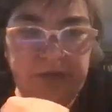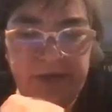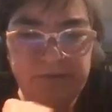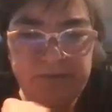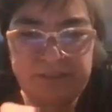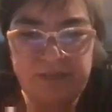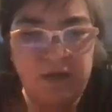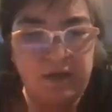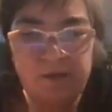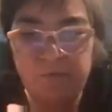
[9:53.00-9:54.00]
yeah,
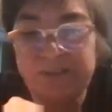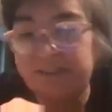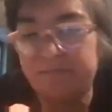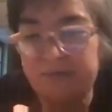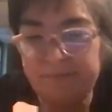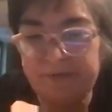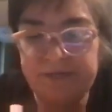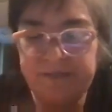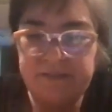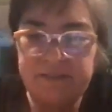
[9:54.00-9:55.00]
what's in my
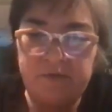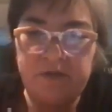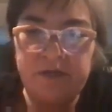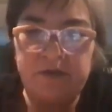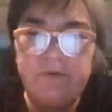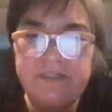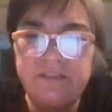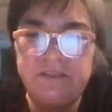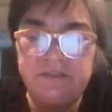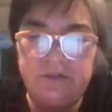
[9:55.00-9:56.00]
mind is like, what kind of
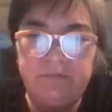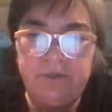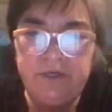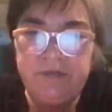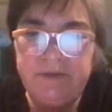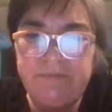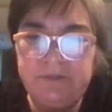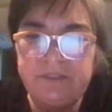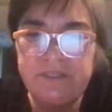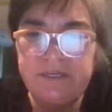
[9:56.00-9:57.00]
questions are community
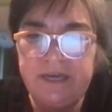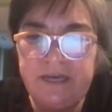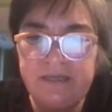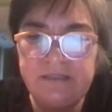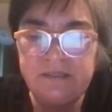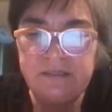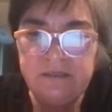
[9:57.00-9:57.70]
members gonna ask?